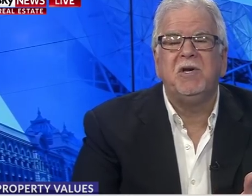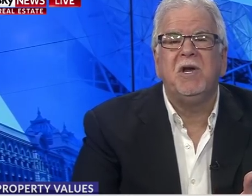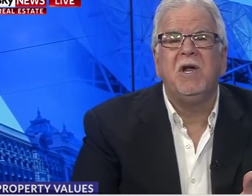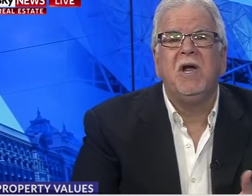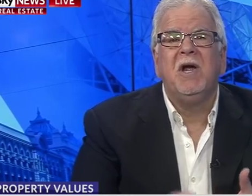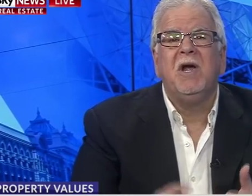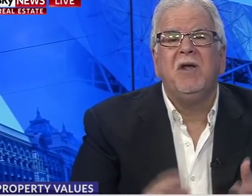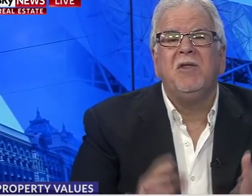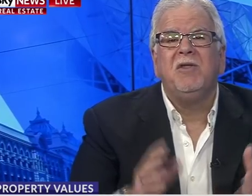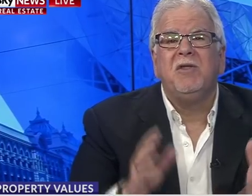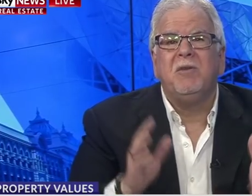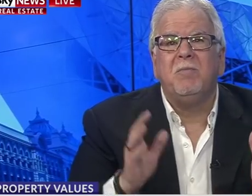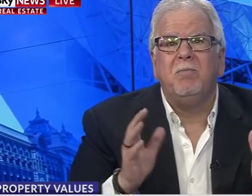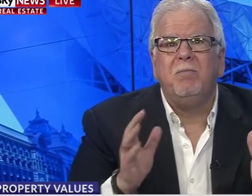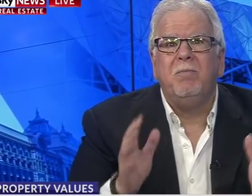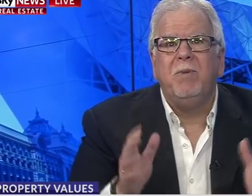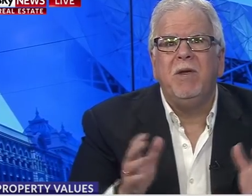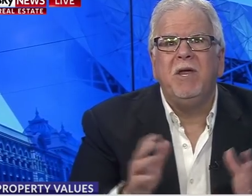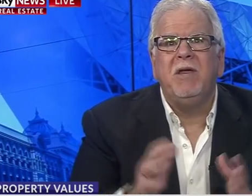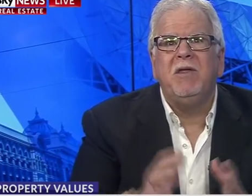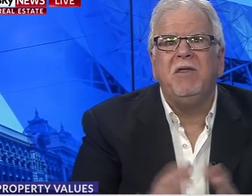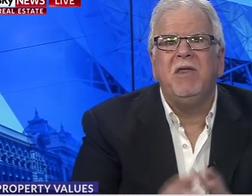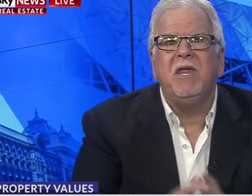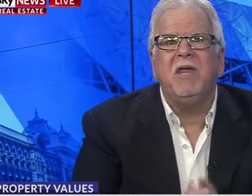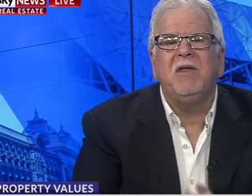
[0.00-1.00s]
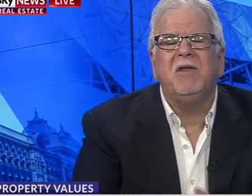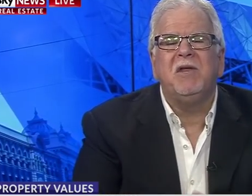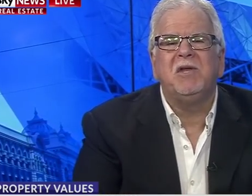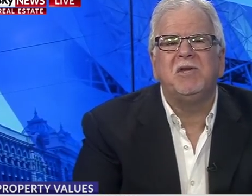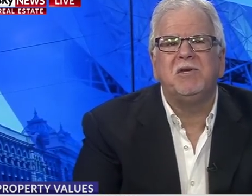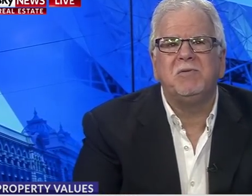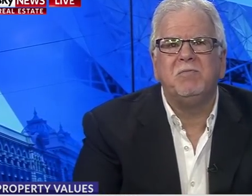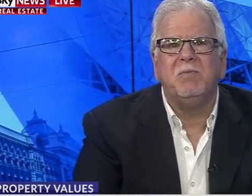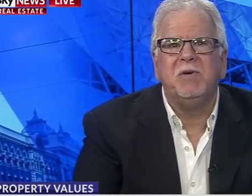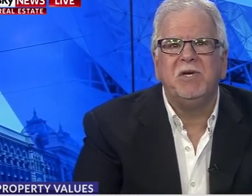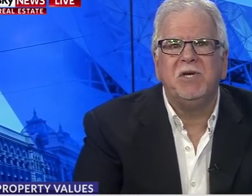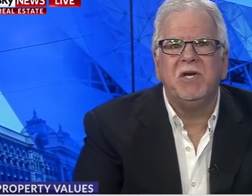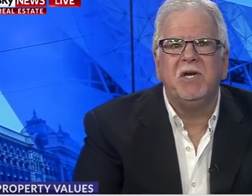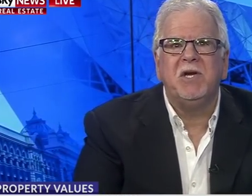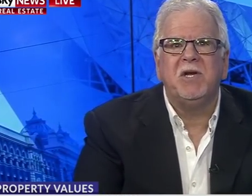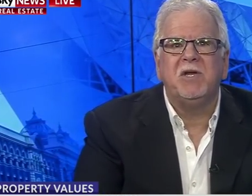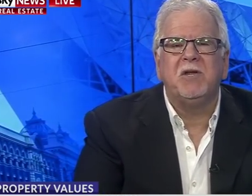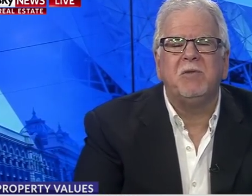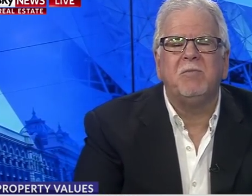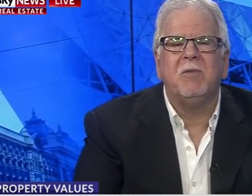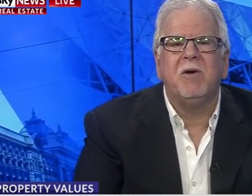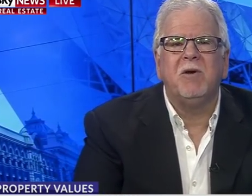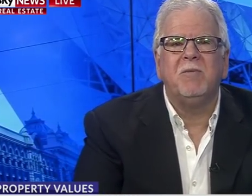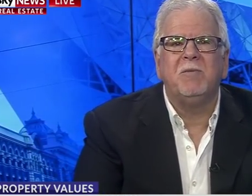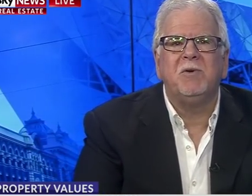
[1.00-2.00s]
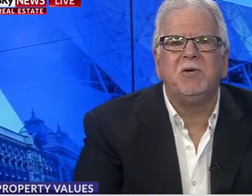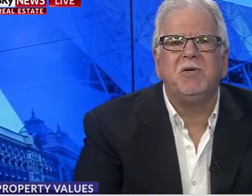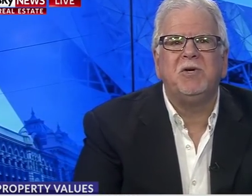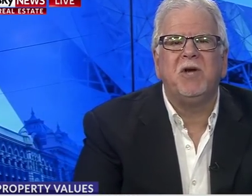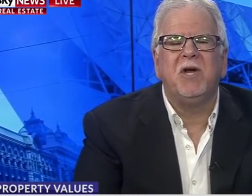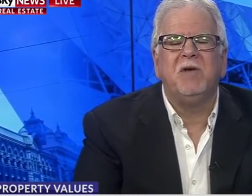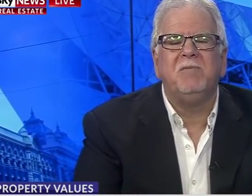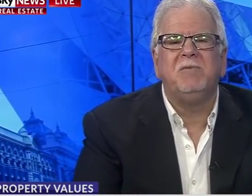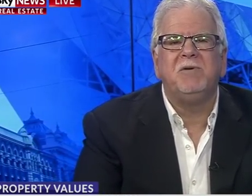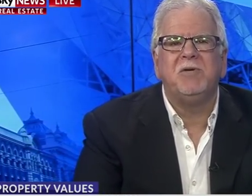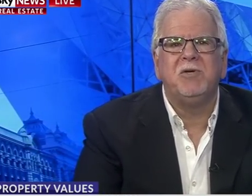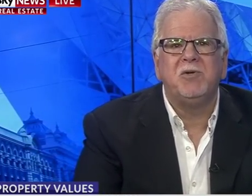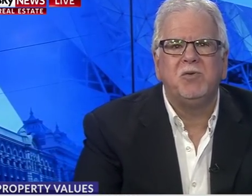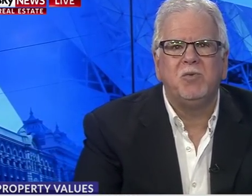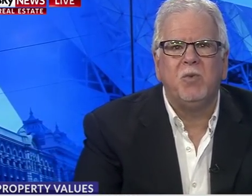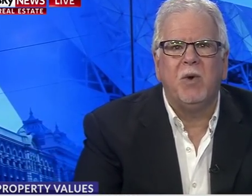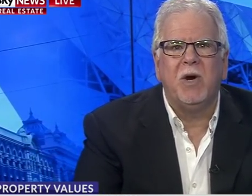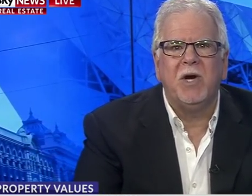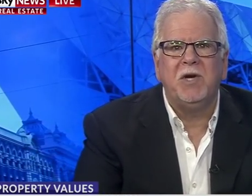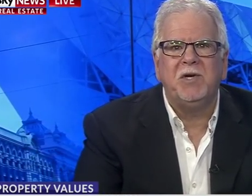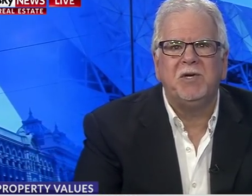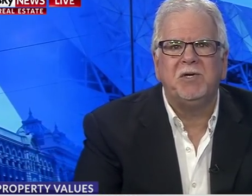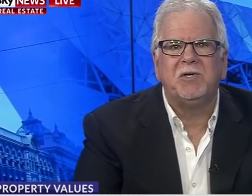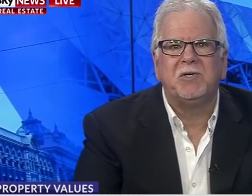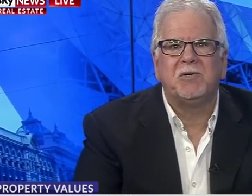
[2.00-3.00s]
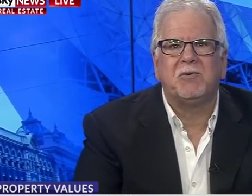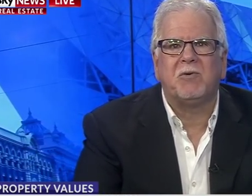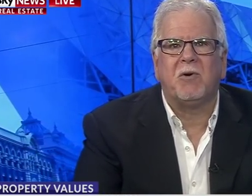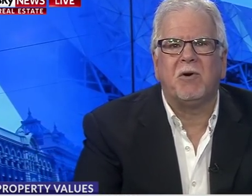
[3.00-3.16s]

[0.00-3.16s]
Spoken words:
The big thing that's missing at the moment, James, is wages growth.